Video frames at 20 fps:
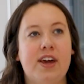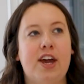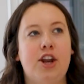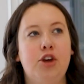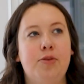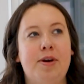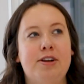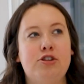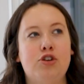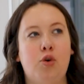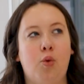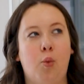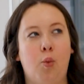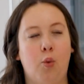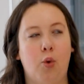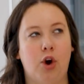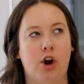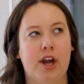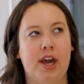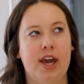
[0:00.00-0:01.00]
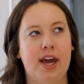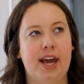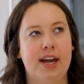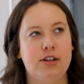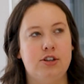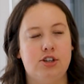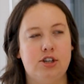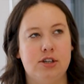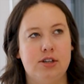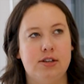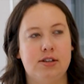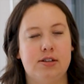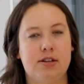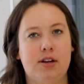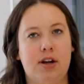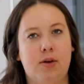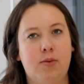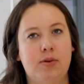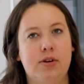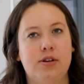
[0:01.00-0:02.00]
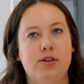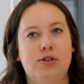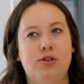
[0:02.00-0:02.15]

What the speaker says: can you imagine working at Chili's and not wearing